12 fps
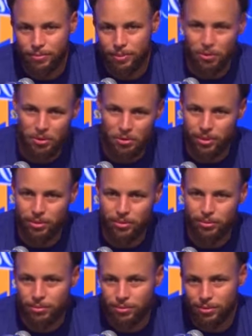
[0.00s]
And we've
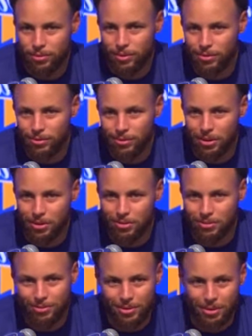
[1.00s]
been, you know,